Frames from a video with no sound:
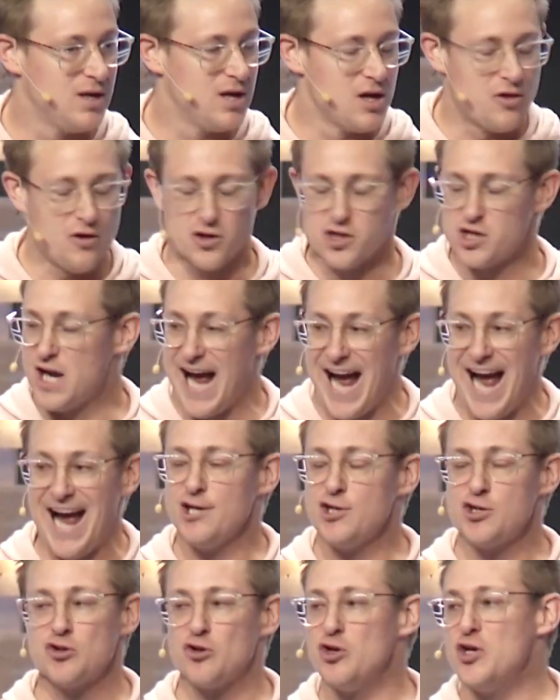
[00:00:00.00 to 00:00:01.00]
There's an
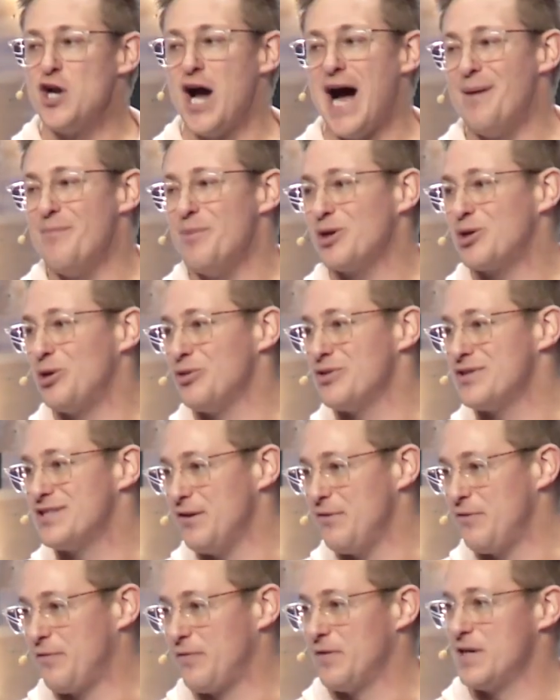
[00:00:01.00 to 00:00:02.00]
astronomical
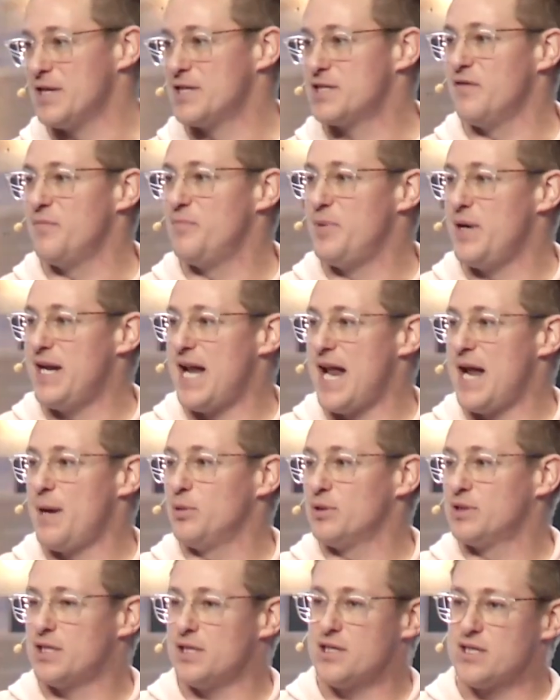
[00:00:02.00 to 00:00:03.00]
difference of being
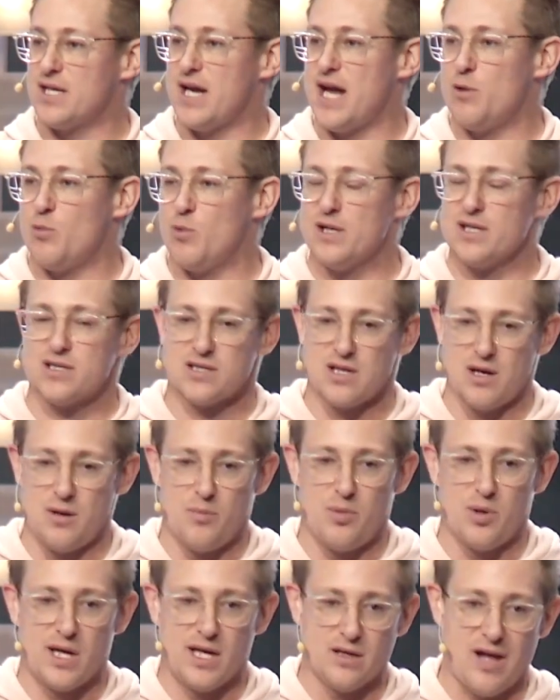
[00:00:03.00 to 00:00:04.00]
able to say what
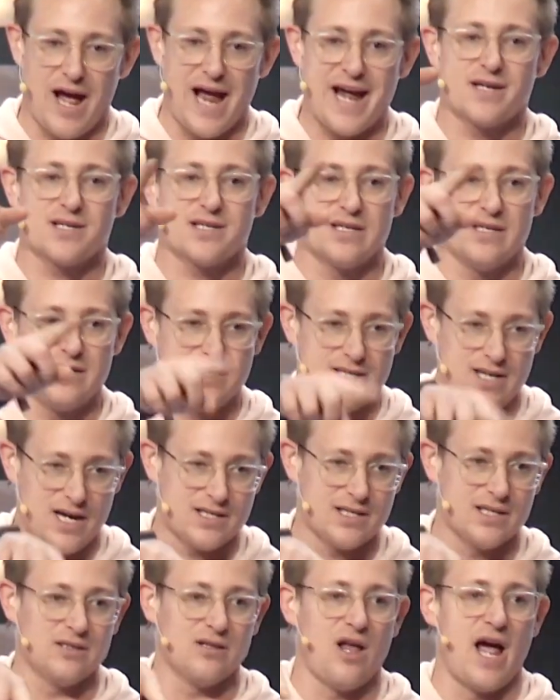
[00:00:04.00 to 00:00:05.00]
somebody likes and
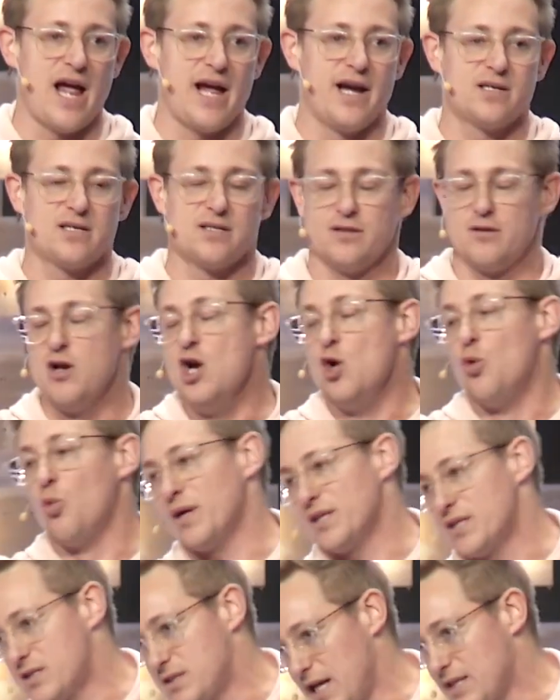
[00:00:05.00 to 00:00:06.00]
doesn't likes and
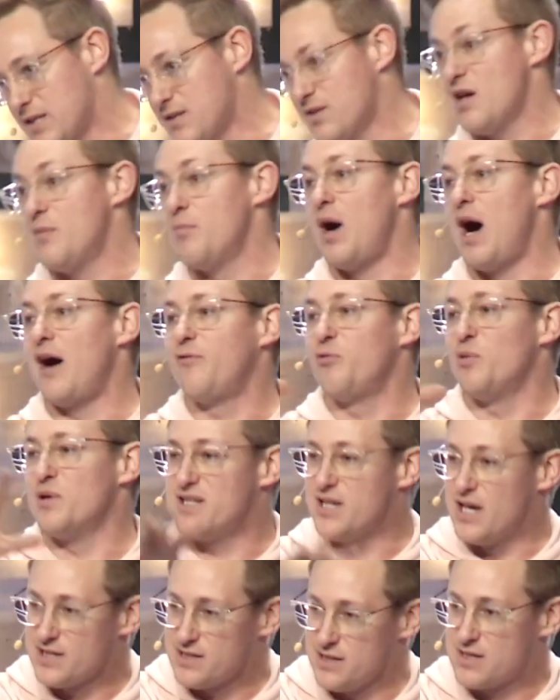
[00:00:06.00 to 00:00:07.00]
what sets them off,
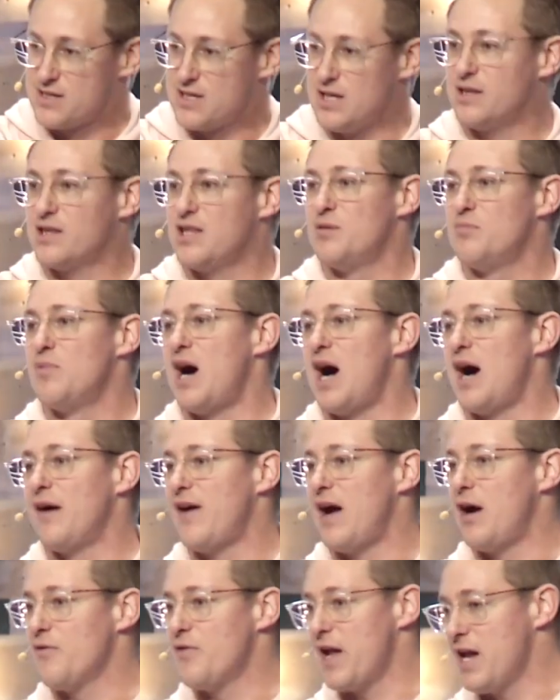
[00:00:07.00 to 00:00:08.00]
what doesn't set them off,
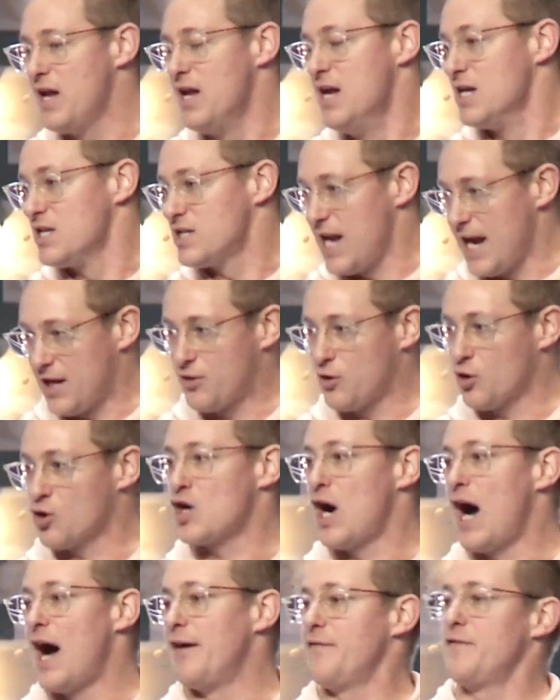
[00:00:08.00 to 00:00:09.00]
how they take their
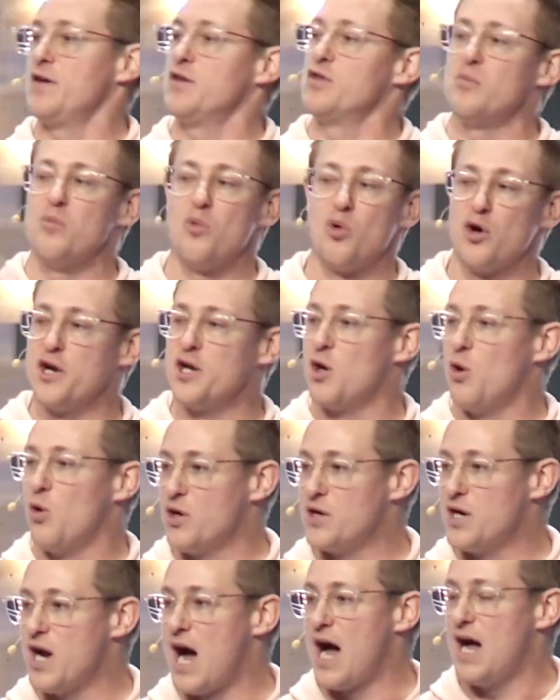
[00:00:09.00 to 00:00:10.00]
coffee in the morning
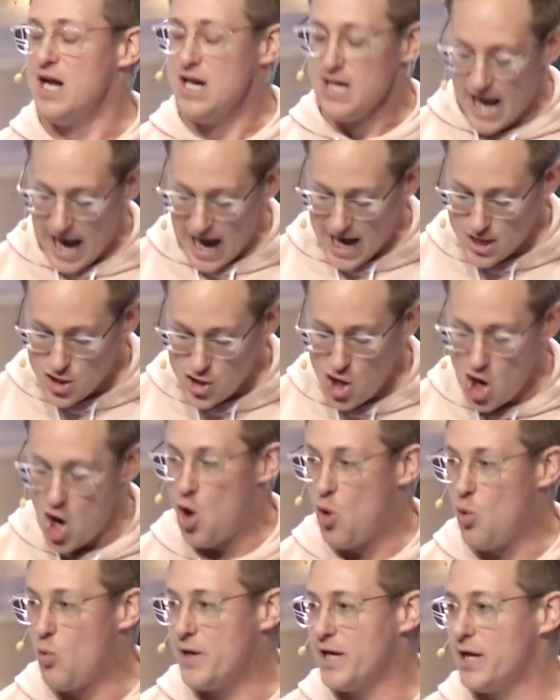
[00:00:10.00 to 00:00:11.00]
or not, and
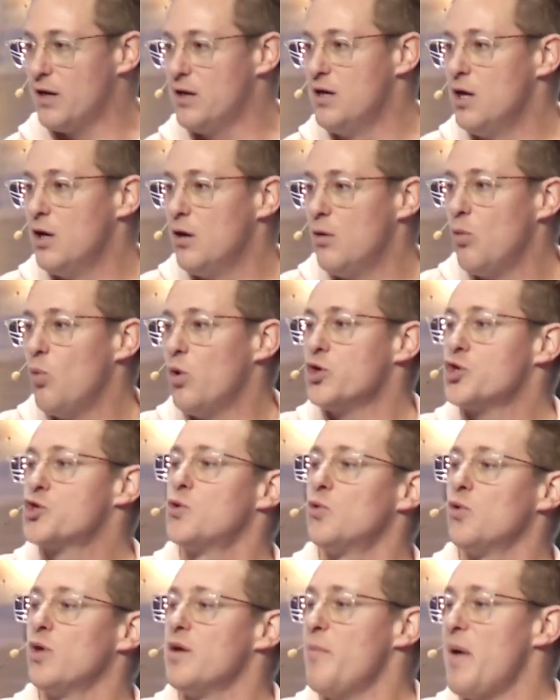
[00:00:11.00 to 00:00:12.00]
knowing what
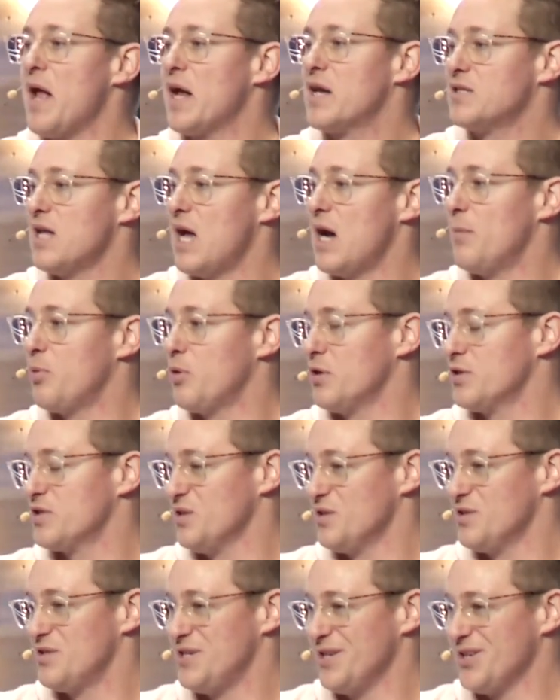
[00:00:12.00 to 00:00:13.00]
truly makes that
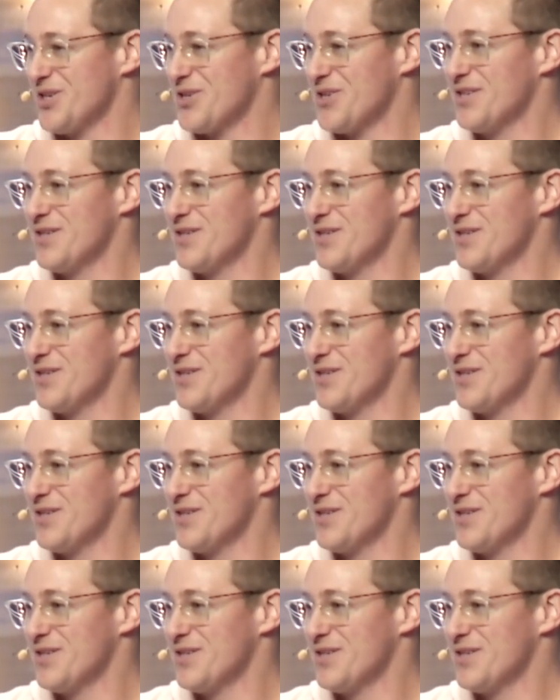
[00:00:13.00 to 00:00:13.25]
person tick